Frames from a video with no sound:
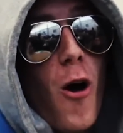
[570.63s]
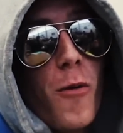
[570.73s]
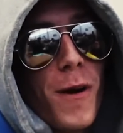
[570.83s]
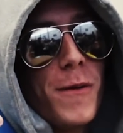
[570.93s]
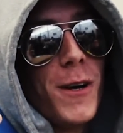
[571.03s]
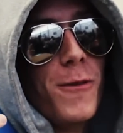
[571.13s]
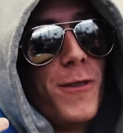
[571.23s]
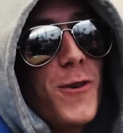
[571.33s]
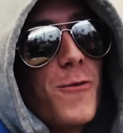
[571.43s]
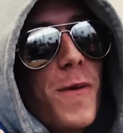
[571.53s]

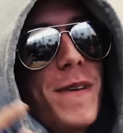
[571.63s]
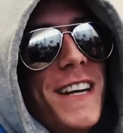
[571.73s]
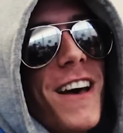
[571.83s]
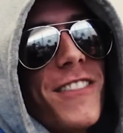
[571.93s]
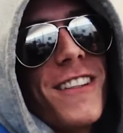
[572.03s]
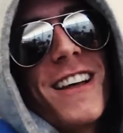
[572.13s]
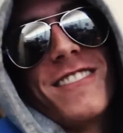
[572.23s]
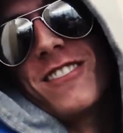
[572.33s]
Homecoming with you will be nothing